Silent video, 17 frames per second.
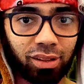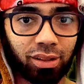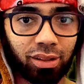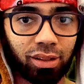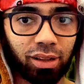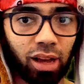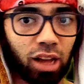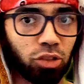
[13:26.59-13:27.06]

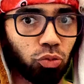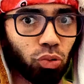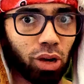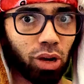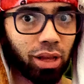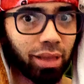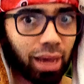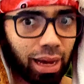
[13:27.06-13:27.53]
Got
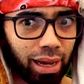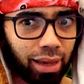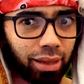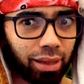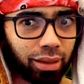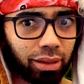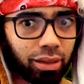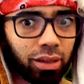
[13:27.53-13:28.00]
one
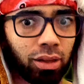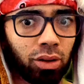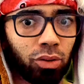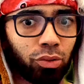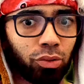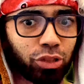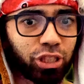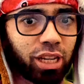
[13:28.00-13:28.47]
hand,
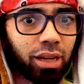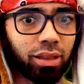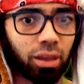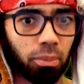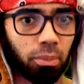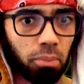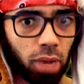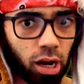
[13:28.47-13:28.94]
which got a
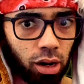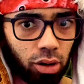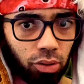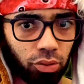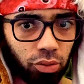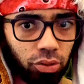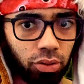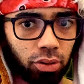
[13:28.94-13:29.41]

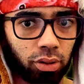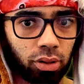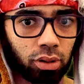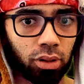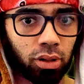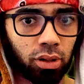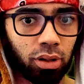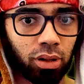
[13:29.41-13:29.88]
mouth.
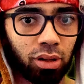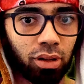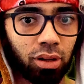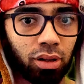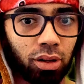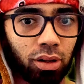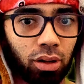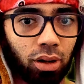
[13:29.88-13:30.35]

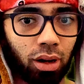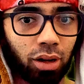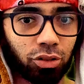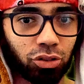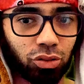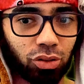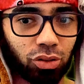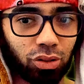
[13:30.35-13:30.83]
Are you,
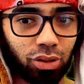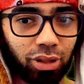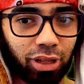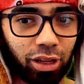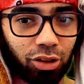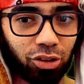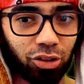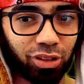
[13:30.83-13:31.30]
he
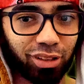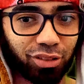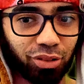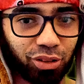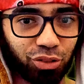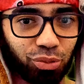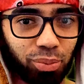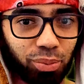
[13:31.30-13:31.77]
gonna try
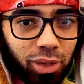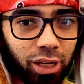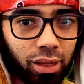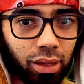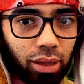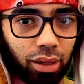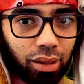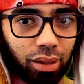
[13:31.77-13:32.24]
to break
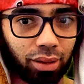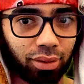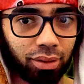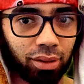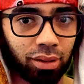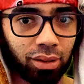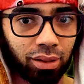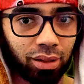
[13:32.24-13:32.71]
it?
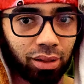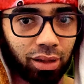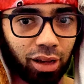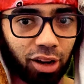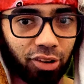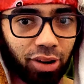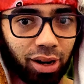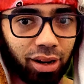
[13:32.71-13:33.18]

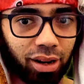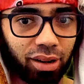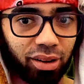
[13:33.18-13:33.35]
Gaara?